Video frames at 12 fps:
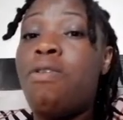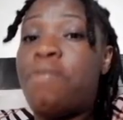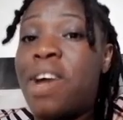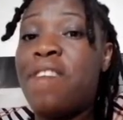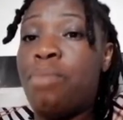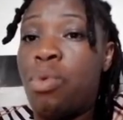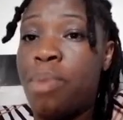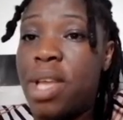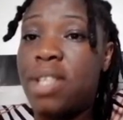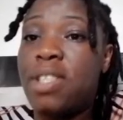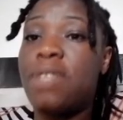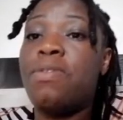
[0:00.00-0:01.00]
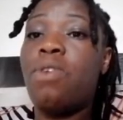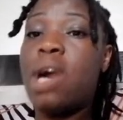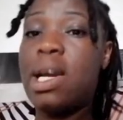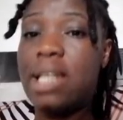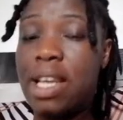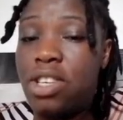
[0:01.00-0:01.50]
There's what they call 5
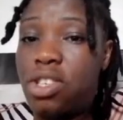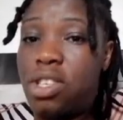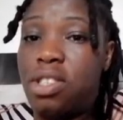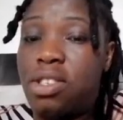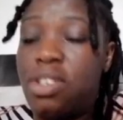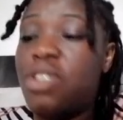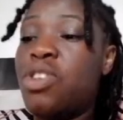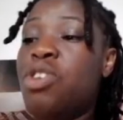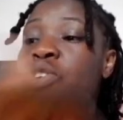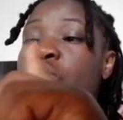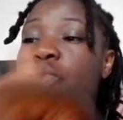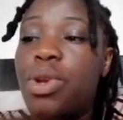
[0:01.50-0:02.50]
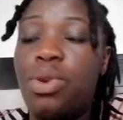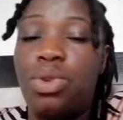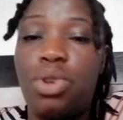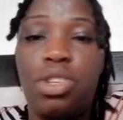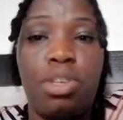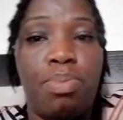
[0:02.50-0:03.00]
movements for hand hygiene.
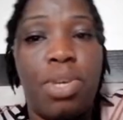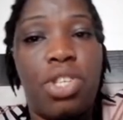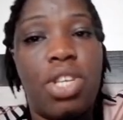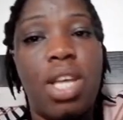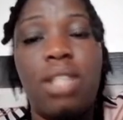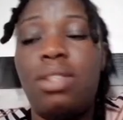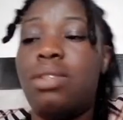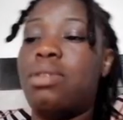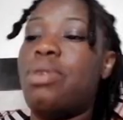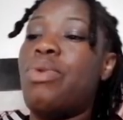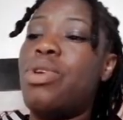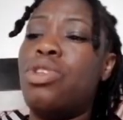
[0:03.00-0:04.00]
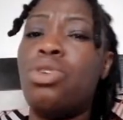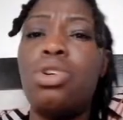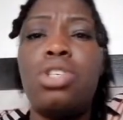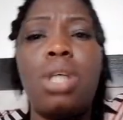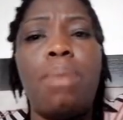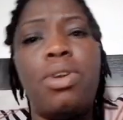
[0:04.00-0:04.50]
When you touch a patient,
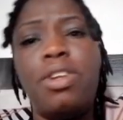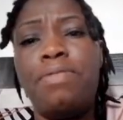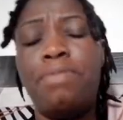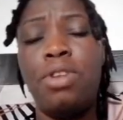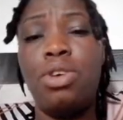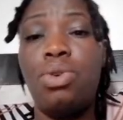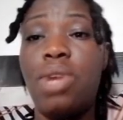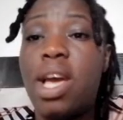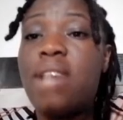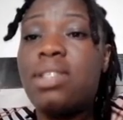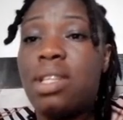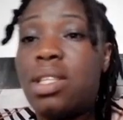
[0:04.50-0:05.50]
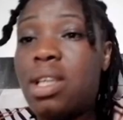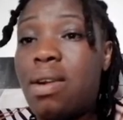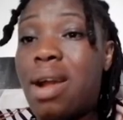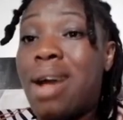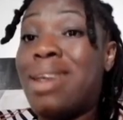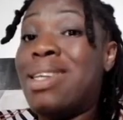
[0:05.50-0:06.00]
when you touch their body
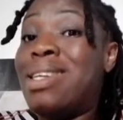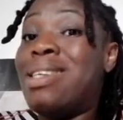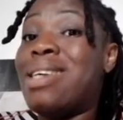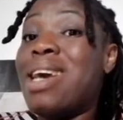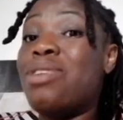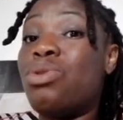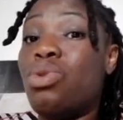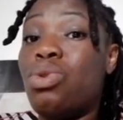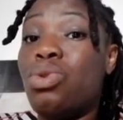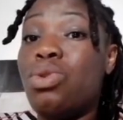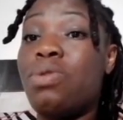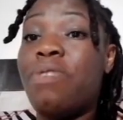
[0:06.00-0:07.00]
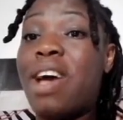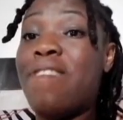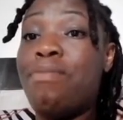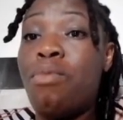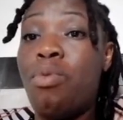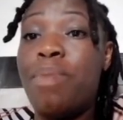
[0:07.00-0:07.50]
fluid, etc. Try to
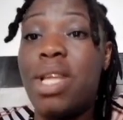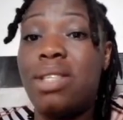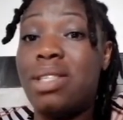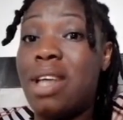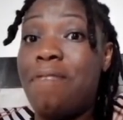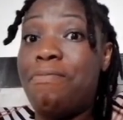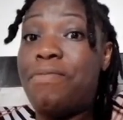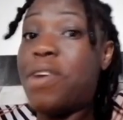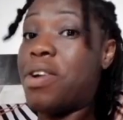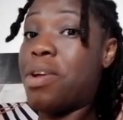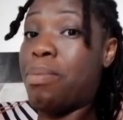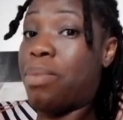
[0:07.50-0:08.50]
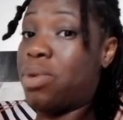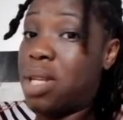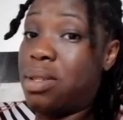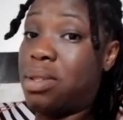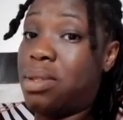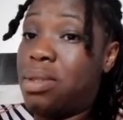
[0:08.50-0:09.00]
know those 5 movements. They are
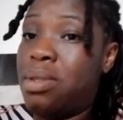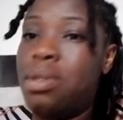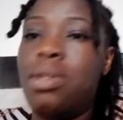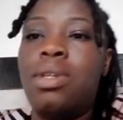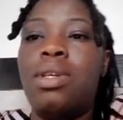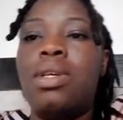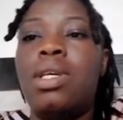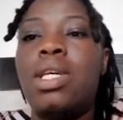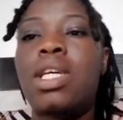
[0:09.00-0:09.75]
very important.